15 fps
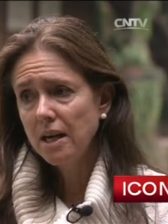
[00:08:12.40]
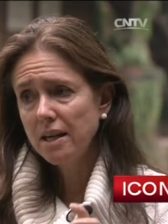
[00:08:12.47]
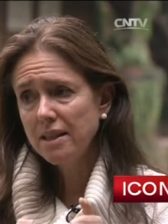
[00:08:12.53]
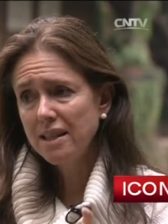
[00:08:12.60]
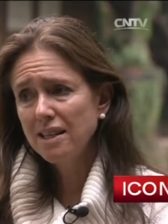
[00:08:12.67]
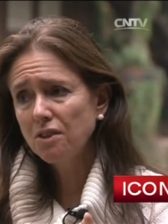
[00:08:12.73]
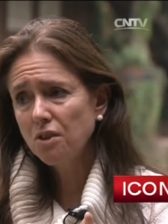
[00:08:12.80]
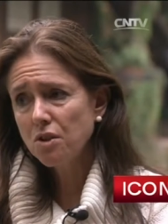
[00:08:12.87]
I
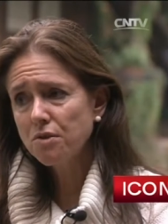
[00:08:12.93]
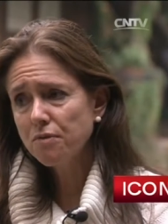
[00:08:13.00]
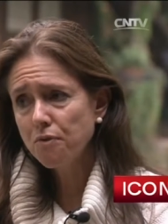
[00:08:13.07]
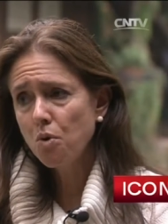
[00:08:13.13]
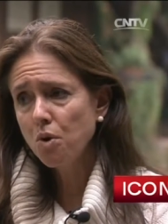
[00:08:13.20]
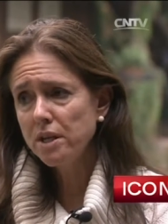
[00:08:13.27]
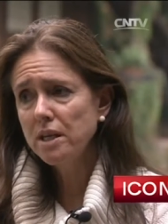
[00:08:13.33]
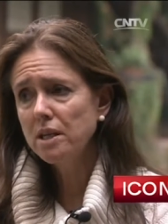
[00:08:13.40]
think those
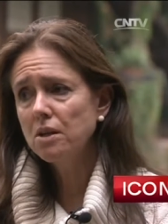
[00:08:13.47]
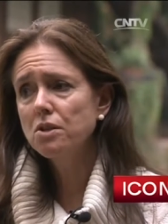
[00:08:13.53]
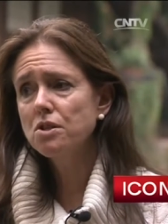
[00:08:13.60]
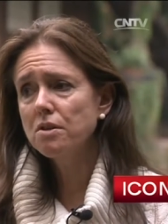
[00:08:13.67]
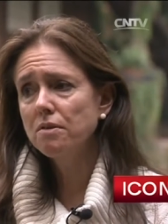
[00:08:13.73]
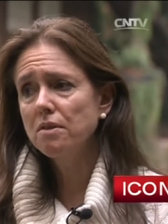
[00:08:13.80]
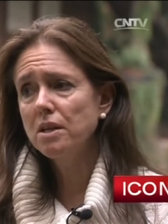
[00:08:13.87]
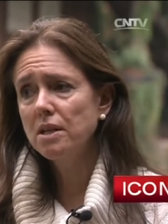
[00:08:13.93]
four
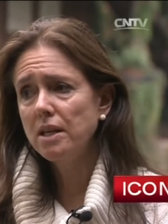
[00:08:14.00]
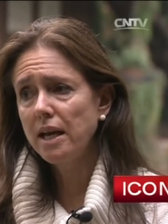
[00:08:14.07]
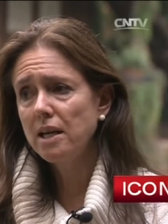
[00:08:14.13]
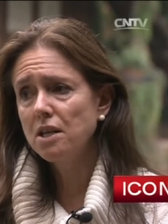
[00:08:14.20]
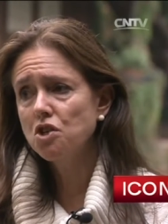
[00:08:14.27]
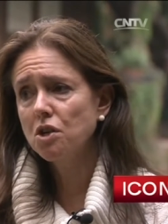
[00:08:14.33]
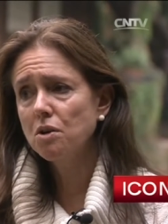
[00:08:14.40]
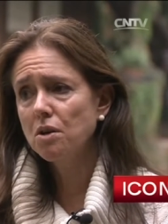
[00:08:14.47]
years in
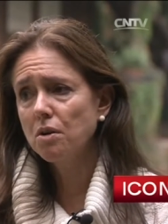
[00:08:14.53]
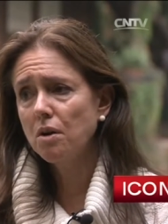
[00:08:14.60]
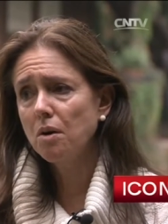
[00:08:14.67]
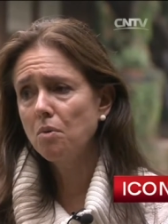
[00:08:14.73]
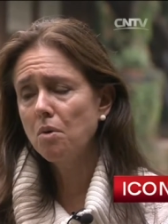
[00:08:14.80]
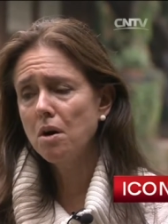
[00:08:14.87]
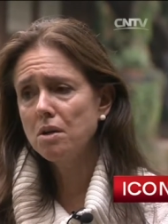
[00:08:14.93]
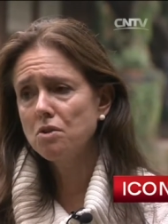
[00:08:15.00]

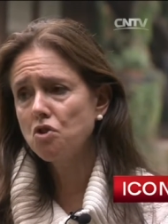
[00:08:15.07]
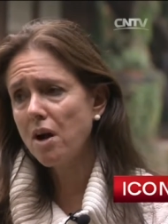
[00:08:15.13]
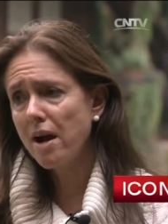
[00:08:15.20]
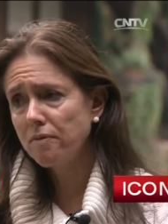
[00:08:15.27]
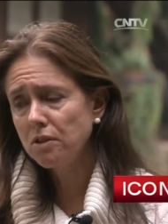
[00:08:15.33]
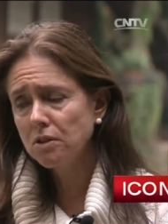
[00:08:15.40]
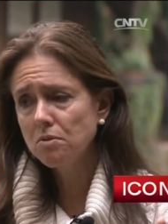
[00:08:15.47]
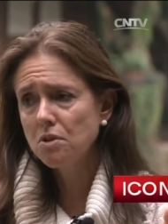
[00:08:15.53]
Asia, I, I
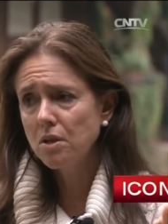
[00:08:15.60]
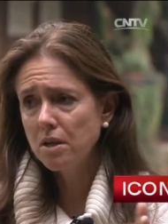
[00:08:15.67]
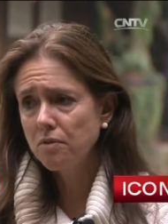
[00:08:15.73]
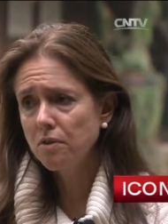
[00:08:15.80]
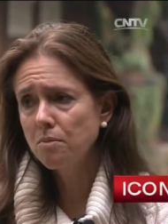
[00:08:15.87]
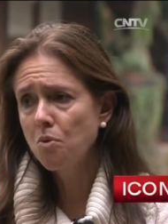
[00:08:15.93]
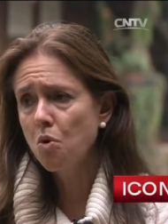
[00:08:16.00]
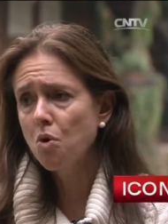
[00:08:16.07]
traveled
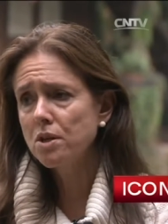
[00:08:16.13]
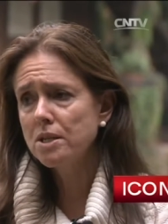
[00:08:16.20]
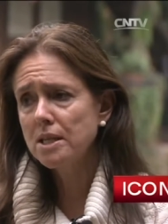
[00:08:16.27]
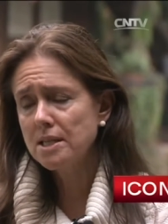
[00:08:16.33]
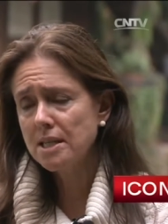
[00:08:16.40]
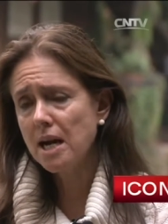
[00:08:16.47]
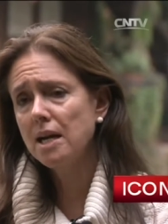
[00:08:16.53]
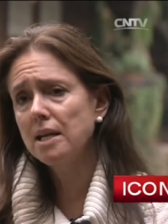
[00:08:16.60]
even more
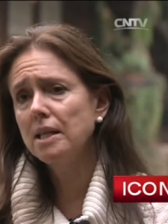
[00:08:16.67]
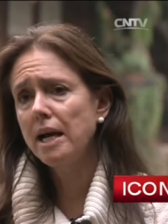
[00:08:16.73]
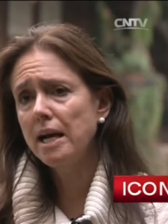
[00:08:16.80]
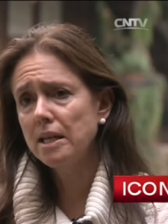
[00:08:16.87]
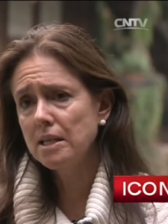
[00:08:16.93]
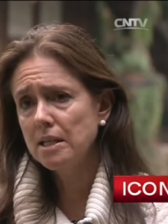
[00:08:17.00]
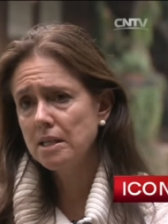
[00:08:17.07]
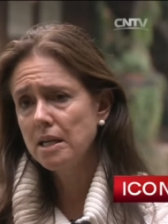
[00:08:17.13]
to
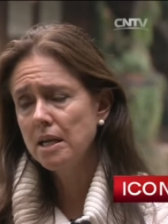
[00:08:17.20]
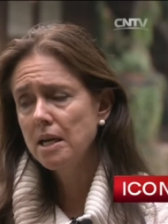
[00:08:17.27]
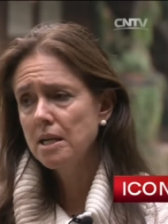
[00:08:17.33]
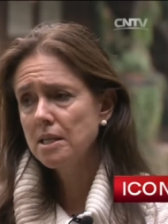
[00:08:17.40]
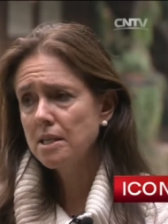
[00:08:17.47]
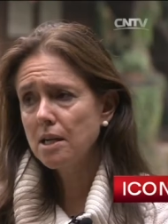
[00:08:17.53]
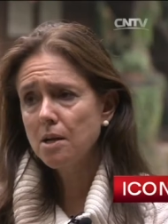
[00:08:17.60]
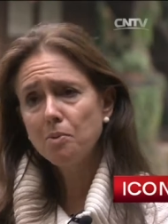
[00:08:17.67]
Thailand and
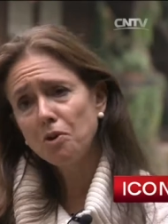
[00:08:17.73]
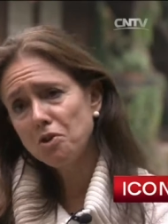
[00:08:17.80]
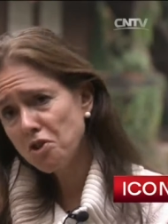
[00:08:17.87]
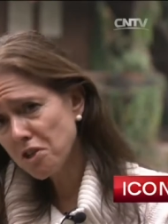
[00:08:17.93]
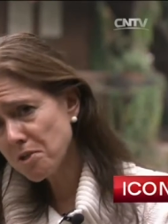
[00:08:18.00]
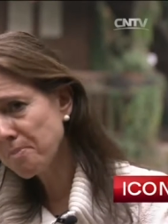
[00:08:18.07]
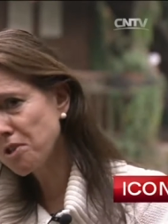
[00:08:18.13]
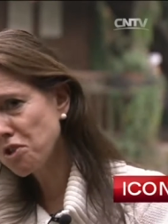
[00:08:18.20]
mm. Singapore,
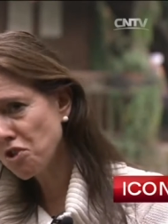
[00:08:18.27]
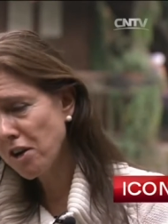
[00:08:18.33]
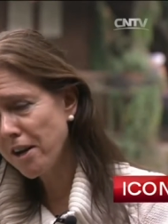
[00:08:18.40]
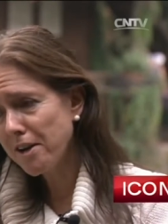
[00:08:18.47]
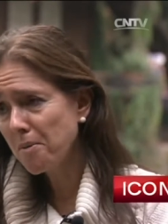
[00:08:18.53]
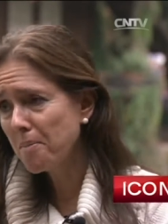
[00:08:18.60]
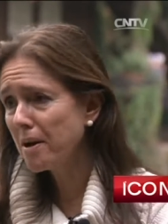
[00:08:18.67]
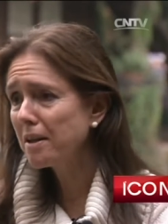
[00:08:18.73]
just missed
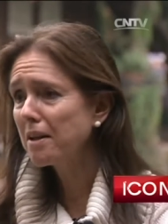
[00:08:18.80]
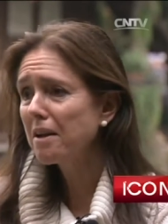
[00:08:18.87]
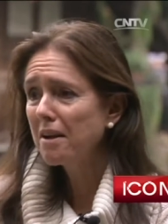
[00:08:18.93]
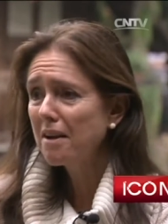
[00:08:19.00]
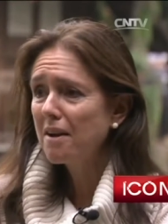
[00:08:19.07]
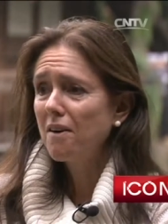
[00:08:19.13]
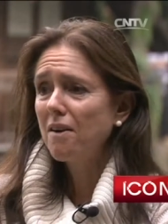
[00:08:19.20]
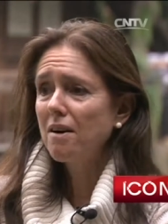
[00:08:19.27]
China. But
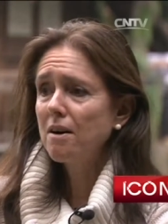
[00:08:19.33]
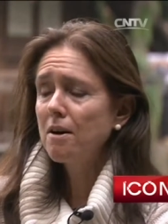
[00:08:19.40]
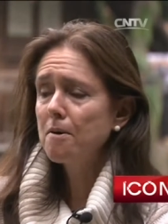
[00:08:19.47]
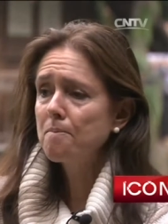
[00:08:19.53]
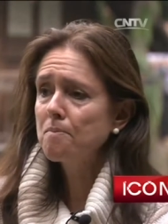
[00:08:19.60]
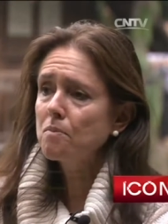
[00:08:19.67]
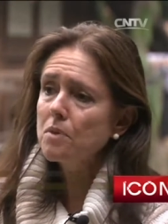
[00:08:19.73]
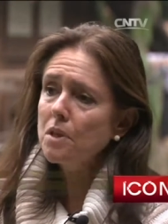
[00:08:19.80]
yeah.
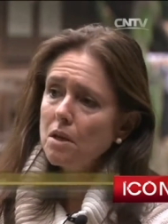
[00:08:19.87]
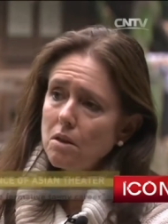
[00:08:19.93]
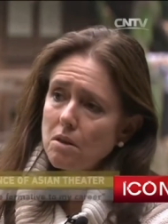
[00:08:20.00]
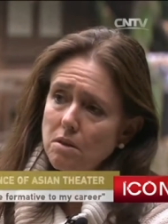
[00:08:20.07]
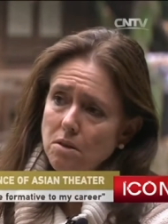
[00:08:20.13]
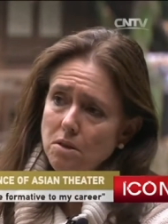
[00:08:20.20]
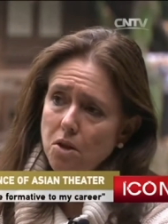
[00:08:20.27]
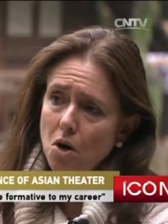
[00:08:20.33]
um,
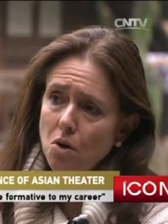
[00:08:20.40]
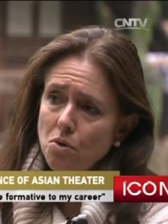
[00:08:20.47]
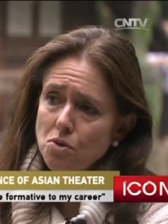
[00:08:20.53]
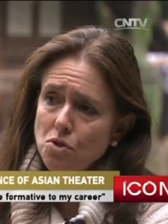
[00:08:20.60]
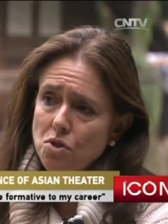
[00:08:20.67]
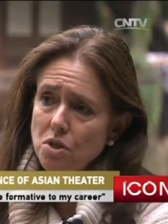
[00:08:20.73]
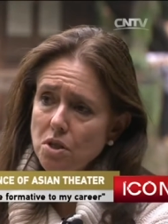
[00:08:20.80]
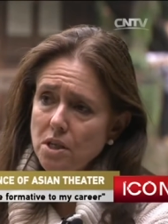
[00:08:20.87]

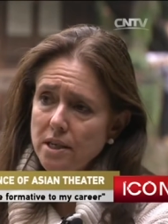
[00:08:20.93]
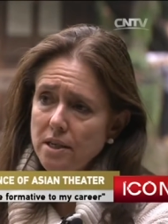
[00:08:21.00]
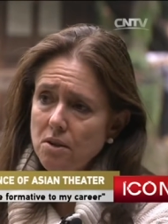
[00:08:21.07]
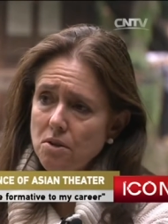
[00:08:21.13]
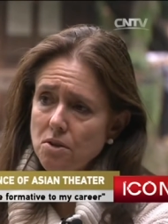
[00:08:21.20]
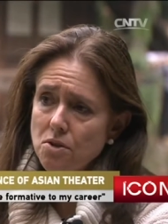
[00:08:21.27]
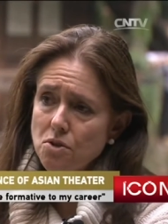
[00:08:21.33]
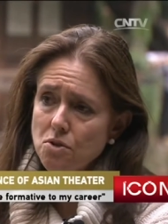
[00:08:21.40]
those
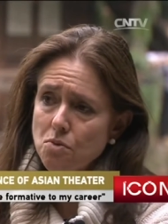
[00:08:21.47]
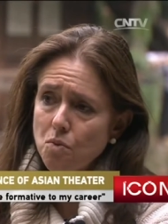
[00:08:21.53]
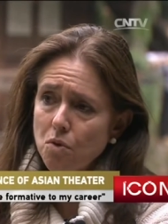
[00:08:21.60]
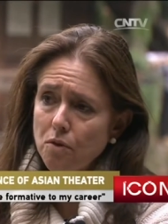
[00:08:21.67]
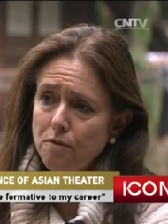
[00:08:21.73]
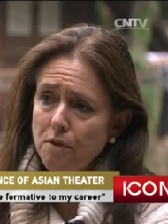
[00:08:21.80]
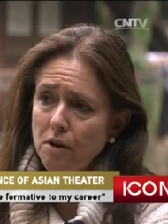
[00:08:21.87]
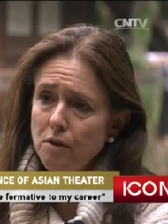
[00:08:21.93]
years
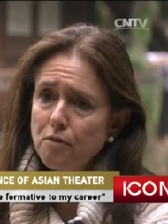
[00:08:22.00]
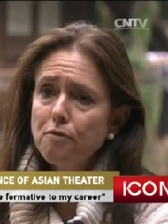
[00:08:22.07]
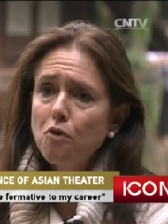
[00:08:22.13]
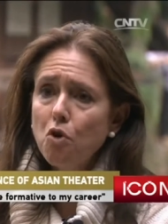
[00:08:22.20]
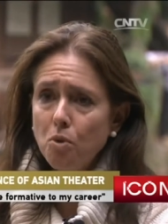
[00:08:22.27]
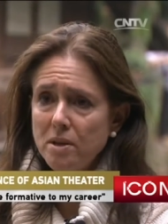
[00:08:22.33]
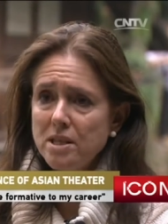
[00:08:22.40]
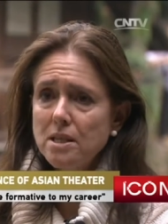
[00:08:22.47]
were very
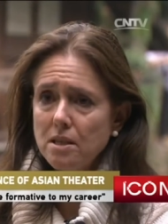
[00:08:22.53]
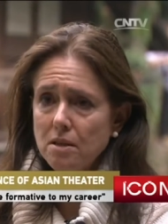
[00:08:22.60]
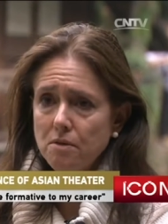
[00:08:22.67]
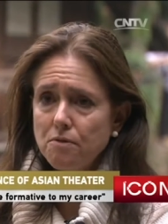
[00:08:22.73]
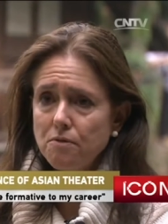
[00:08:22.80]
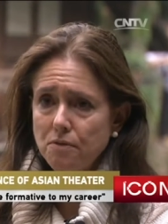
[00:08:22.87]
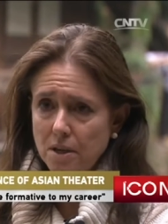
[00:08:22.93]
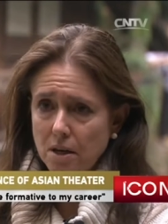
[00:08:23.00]

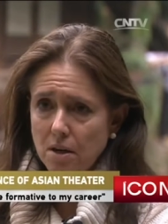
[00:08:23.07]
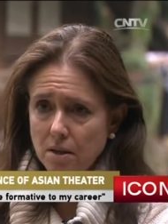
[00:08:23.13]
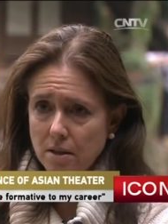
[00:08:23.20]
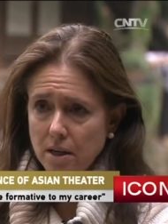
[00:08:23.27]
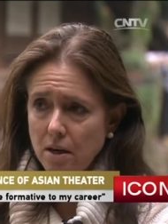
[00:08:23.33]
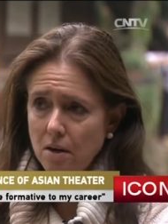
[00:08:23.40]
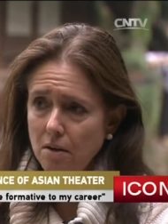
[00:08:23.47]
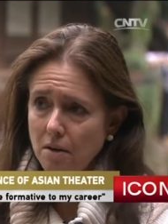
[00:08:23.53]
formative. They're,
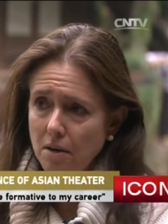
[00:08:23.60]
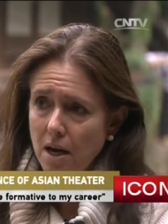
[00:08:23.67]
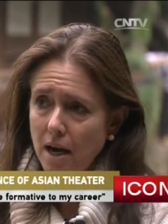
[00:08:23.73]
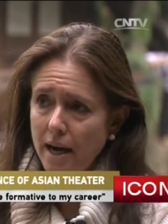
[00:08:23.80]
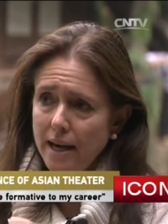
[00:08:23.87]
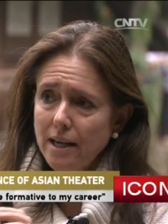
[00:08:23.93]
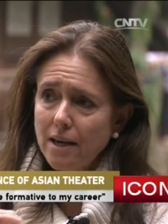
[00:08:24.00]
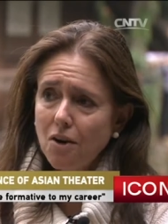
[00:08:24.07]
they're,
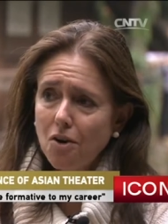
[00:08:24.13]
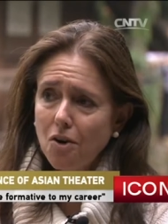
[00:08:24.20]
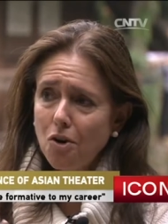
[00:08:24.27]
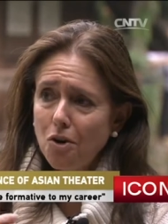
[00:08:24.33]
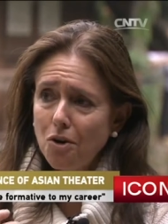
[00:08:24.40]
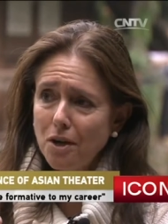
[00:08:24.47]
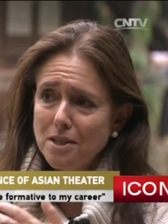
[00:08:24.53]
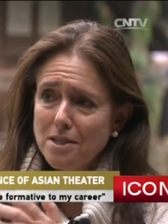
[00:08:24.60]
I
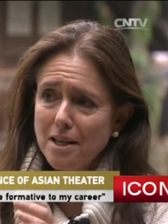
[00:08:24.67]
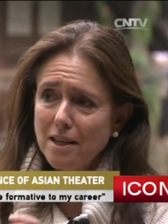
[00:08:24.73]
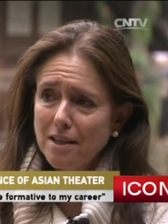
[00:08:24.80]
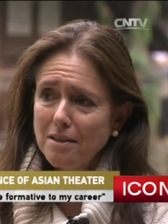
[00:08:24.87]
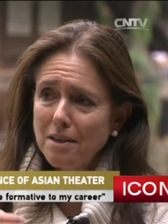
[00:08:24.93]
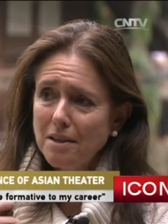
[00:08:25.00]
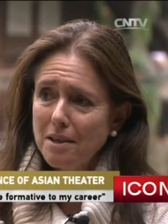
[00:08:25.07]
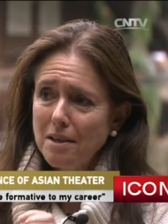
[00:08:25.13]
call, it's like,
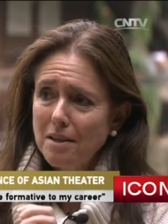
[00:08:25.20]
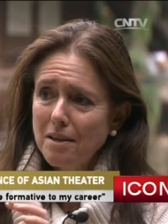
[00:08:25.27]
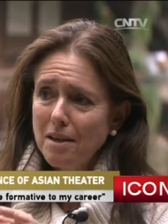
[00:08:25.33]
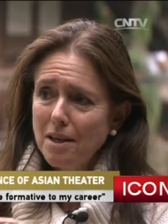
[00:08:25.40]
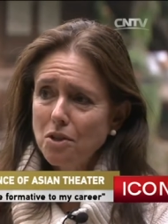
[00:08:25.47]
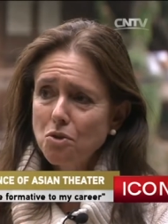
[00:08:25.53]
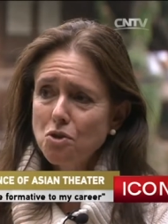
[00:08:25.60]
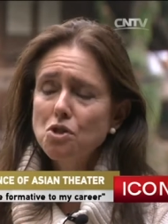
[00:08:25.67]

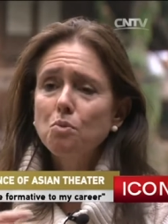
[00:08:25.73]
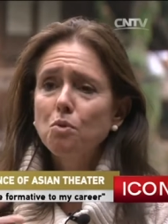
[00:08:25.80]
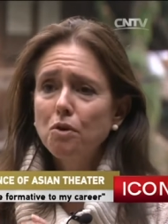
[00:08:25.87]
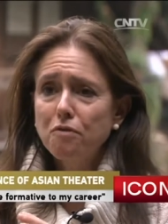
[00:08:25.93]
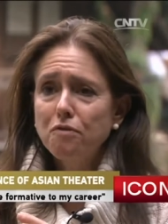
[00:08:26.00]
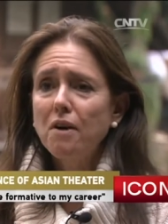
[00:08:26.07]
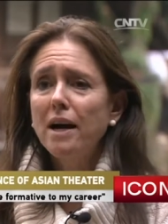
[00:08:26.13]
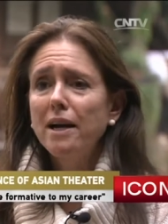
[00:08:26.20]
I use the
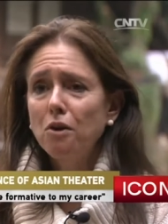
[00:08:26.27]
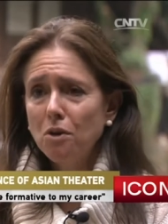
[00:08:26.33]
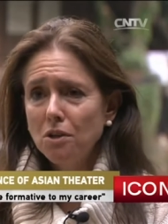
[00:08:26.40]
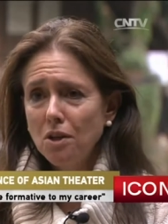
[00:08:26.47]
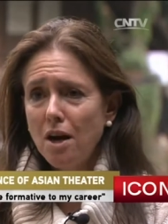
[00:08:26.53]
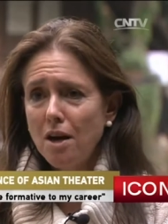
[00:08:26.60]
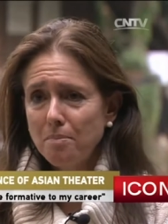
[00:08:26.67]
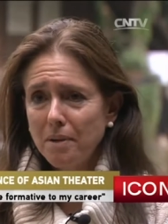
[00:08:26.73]
word fire a
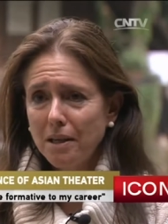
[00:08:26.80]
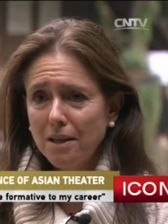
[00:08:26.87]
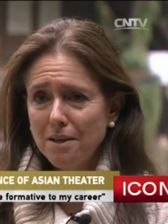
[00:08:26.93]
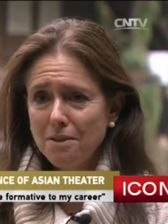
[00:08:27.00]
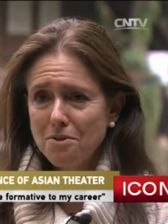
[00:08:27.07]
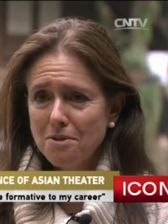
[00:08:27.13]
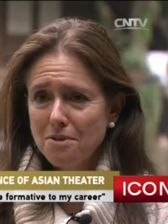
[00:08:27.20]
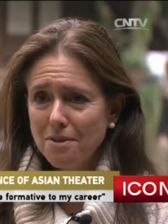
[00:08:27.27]
lot
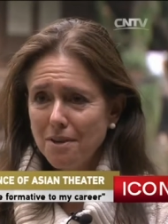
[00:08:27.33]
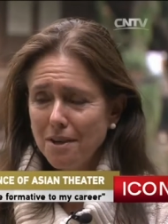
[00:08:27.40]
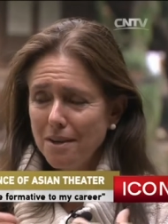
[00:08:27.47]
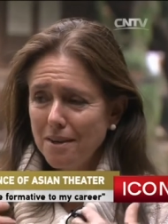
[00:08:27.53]
because